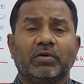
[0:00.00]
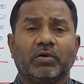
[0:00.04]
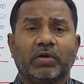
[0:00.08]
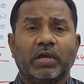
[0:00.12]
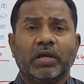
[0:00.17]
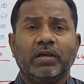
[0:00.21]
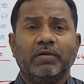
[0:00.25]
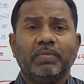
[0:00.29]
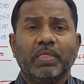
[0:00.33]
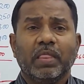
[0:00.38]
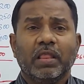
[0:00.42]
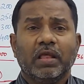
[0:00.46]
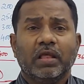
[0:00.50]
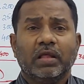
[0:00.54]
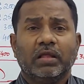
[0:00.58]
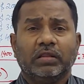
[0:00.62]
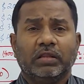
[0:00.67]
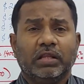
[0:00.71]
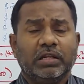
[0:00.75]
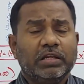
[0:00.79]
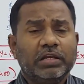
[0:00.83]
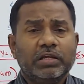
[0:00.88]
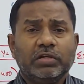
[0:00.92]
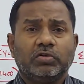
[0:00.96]
Okay,
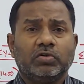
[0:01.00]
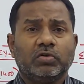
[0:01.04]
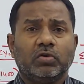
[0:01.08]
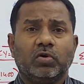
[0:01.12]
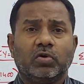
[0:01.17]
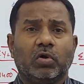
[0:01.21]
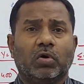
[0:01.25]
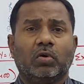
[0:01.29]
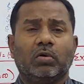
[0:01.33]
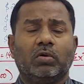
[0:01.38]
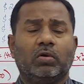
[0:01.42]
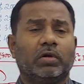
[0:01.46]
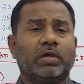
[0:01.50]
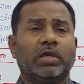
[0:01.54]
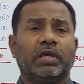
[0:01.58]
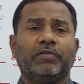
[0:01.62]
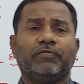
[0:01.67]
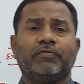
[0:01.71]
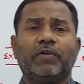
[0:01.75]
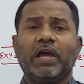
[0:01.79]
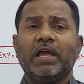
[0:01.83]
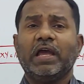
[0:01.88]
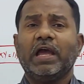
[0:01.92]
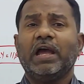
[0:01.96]
they need to know, okay,
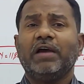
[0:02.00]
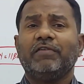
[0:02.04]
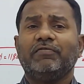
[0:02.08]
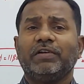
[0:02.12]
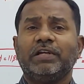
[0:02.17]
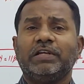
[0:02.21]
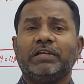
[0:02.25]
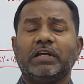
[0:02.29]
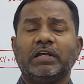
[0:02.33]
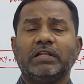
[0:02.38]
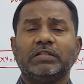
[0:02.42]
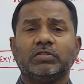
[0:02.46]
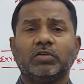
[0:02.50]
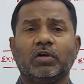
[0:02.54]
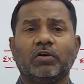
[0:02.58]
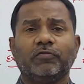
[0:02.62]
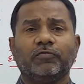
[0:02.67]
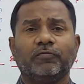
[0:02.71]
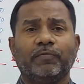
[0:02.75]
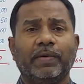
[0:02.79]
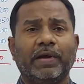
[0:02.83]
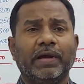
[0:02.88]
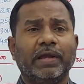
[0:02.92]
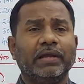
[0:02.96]
if I have details
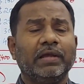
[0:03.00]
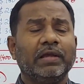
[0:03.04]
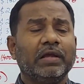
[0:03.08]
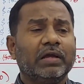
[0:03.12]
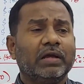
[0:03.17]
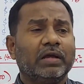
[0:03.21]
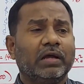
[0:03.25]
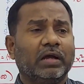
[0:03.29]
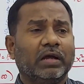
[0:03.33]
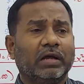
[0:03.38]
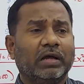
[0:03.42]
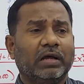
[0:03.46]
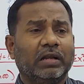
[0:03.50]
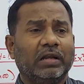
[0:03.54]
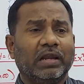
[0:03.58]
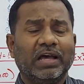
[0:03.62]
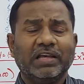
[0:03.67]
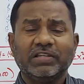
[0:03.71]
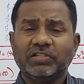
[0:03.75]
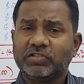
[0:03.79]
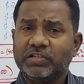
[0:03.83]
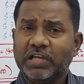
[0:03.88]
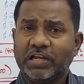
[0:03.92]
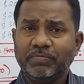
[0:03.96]
of my
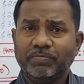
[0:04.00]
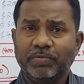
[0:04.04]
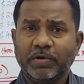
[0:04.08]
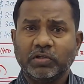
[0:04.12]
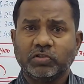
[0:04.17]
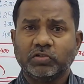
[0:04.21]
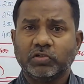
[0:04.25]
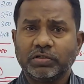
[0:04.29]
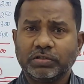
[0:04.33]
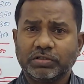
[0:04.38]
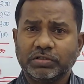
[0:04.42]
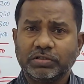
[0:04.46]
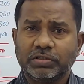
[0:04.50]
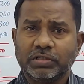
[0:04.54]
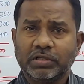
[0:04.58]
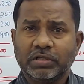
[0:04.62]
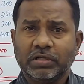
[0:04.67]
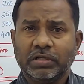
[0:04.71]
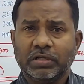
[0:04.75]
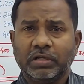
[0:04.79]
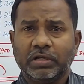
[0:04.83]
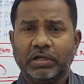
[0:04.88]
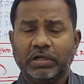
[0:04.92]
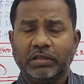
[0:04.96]
last 10 patients,
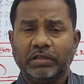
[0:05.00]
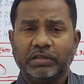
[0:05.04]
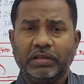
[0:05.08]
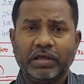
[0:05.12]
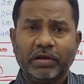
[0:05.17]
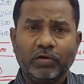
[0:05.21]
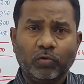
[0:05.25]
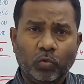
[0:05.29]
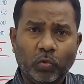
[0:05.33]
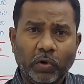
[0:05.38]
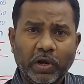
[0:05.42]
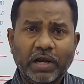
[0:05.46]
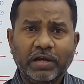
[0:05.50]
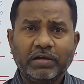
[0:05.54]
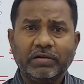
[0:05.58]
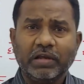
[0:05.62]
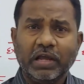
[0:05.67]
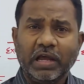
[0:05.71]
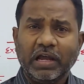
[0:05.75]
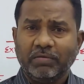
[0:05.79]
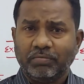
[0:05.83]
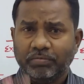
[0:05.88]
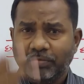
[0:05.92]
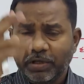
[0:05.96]
their
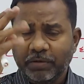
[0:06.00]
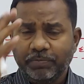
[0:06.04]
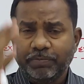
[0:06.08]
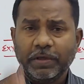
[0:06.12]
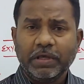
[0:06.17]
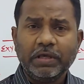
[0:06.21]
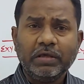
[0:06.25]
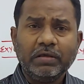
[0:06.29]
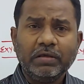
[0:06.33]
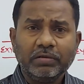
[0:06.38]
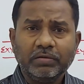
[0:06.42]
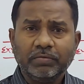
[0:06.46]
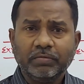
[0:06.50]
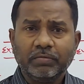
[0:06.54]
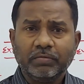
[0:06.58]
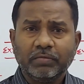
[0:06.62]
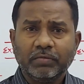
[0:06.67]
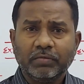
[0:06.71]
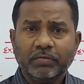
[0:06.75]
weight and BP.